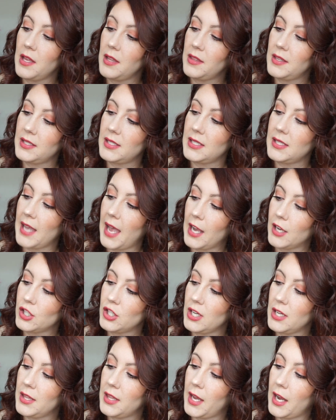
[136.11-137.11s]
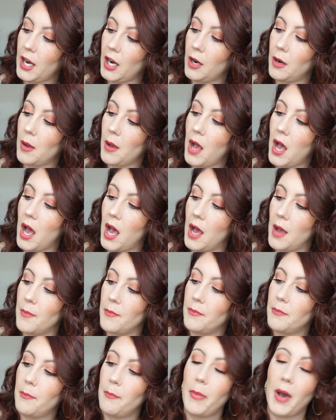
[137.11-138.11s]
This is actually their
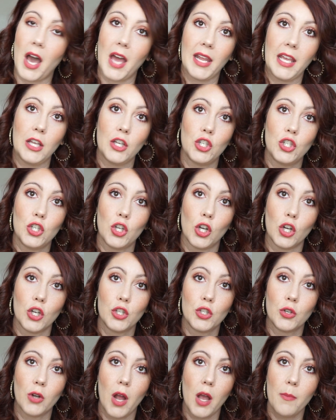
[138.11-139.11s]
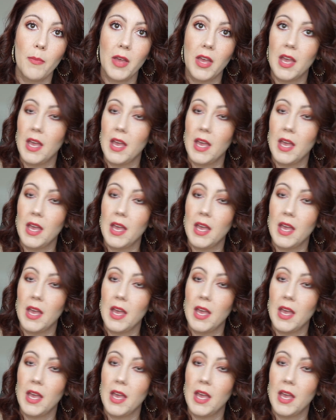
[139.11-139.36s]
body sugar scrub